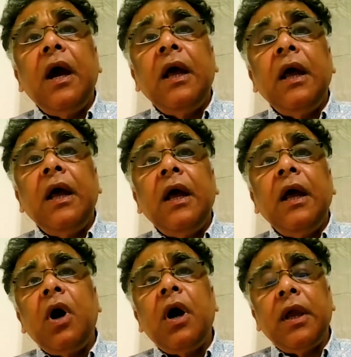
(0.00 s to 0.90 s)
And
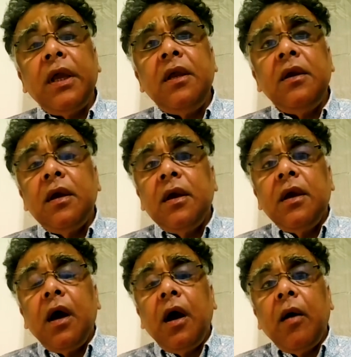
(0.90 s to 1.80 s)
that's why
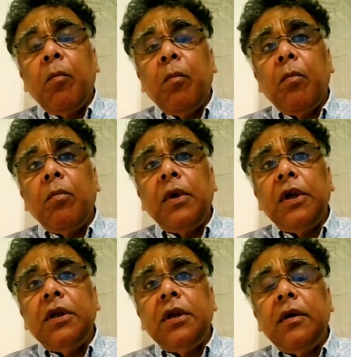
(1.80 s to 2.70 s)

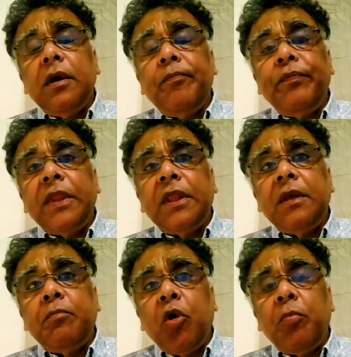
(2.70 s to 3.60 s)

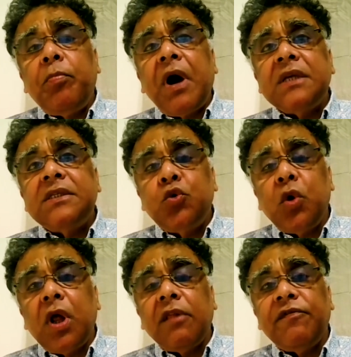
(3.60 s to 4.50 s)
the Pope Pius
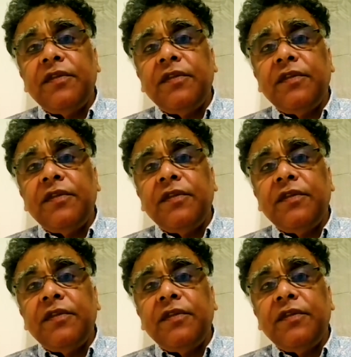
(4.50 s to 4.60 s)
XII,